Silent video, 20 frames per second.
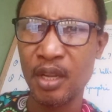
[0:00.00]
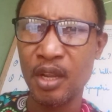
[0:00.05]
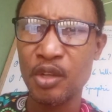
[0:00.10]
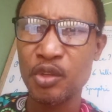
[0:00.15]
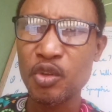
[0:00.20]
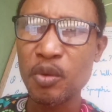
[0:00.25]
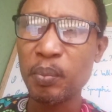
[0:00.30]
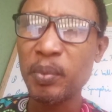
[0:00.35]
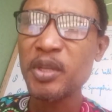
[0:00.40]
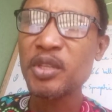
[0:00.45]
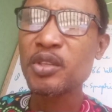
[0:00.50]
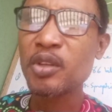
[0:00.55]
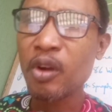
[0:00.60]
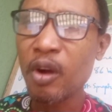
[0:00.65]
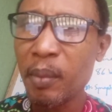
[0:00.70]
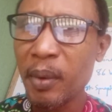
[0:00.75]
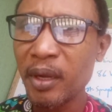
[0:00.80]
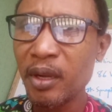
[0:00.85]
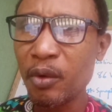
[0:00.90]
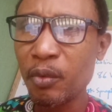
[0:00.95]
So please
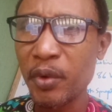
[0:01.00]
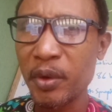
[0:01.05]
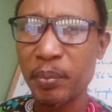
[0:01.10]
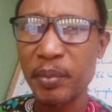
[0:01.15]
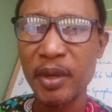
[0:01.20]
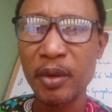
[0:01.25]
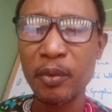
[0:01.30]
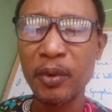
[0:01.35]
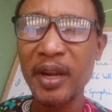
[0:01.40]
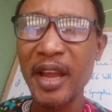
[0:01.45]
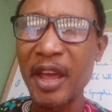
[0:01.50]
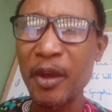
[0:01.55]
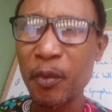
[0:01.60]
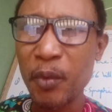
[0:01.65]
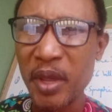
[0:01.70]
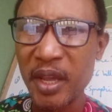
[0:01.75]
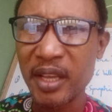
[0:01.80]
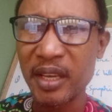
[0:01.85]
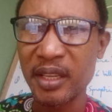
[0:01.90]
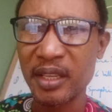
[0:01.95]
come along with me while I
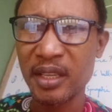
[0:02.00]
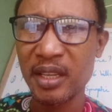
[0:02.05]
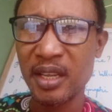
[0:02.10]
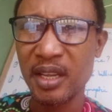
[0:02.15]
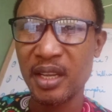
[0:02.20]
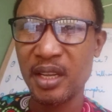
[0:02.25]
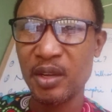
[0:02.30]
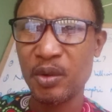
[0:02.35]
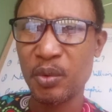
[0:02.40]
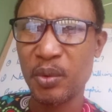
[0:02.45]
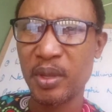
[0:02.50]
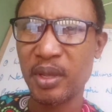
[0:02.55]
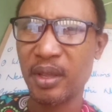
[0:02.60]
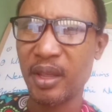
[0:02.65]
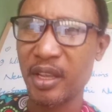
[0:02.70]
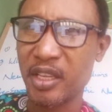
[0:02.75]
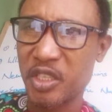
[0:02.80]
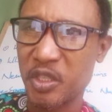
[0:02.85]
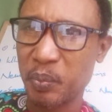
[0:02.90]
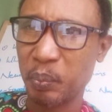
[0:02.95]
quickly
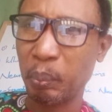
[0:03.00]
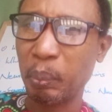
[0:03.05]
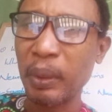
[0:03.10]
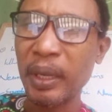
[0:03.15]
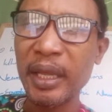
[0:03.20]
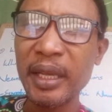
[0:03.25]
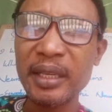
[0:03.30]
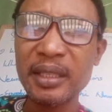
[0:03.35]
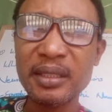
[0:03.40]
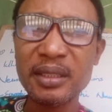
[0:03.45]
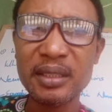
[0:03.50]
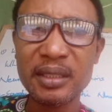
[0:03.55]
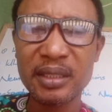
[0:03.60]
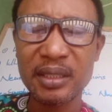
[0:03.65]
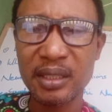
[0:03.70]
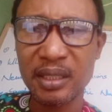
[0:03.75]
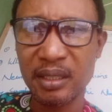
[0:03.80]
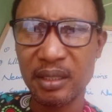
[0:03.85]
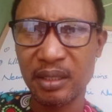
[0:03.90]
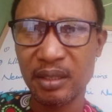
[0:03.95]
explain
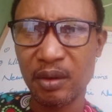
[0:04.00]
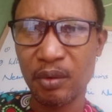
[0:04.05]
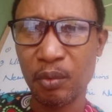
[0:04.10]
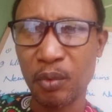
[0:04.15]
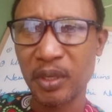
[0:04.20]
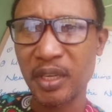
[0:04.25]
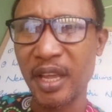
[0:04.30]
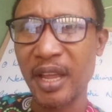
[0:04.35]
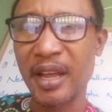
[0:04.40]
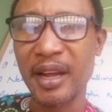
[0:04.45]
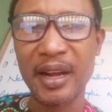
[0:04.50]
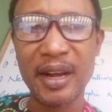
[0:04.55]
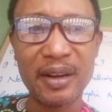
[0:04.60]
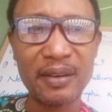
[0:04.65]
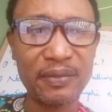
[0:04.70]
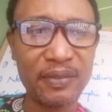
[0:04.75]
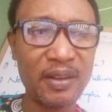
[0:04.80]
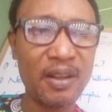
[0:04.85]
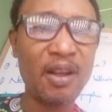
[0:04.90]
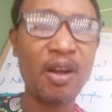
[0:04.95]
what I
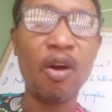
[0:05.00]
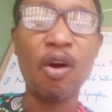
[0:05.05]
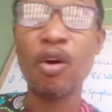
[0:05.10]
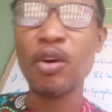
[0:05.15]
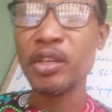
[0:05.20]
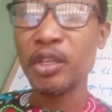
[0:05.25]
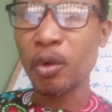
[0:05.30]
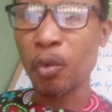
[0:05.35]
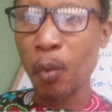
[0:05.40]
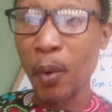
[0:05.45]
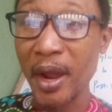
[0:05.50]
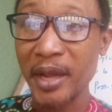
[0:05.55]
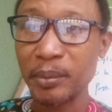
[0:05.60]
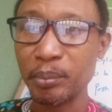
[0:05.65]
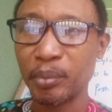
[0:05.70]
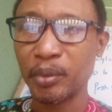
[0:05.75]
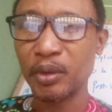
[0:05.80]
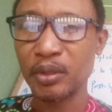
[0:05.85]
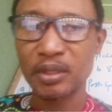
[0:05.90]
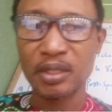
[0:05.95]
have on the
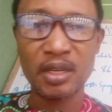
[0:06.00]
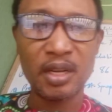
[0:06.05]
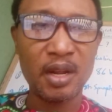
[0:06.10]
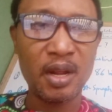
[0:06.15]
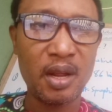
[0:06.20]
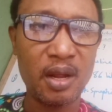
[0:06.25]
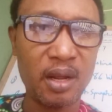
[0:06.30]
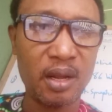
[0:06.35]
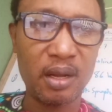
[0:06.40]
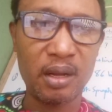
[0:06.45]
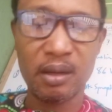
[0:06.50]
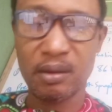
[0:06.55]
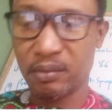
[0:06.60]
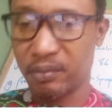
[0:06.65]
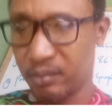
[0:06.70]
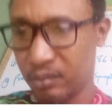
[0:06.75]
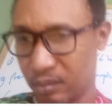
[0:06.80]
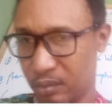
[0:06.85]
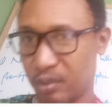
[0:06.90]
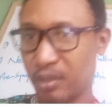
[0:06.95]
whiteboard,
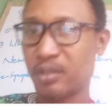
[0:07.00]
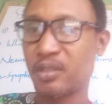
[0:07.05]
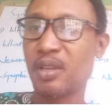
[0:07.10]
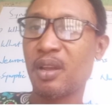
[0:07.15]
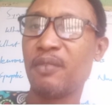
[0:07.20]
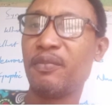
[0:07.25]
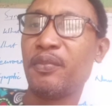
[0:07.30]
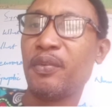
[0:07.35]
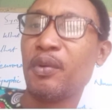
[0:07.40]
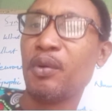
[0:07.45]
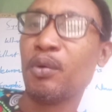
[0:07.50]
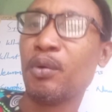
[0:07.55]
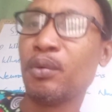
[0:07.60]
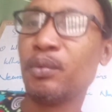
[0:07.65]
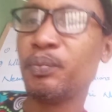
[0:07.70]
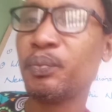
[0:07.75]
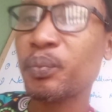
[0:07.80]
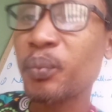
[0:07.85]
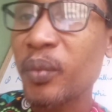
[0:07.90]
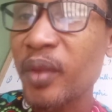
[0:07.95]
just for
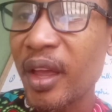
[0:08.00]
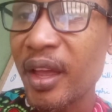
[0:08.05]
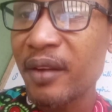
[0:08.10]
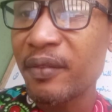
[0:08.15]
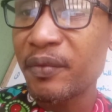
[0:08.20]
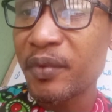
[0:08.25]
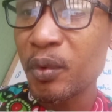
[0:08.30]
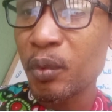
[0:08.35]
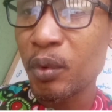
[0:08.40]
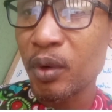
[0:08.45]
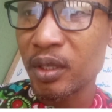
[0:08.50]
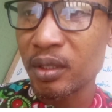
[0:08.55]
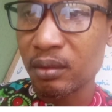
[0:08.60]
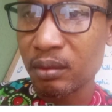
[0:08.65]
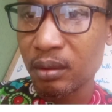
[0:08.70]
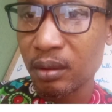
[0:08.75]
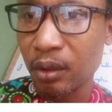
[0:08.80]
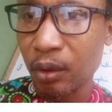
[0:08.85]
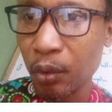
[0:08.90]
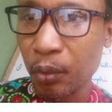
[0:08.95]
everyone
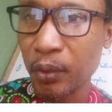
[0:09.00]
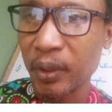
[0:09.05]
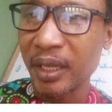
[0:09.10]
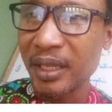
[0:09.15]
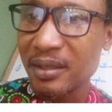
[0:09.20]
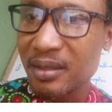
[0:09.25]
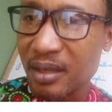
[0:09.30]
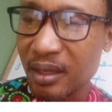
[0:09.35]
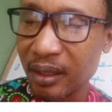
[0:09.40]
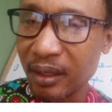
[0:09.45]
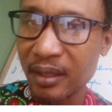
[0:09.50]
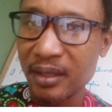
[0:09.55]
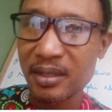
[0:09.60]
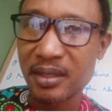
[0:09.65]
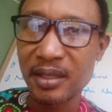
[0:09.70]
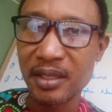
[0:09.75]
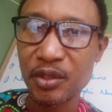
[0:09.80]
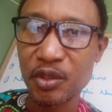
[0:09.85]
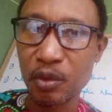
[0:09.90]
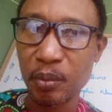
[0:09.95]
who is
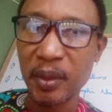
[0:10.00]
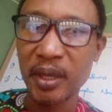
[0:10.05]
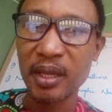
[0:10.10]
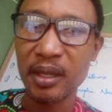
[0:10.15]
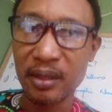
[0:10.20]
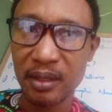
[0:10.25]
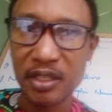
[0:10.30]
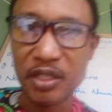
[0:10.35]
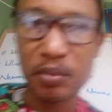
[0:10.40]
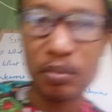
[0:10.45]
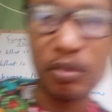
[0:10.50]
listening to me this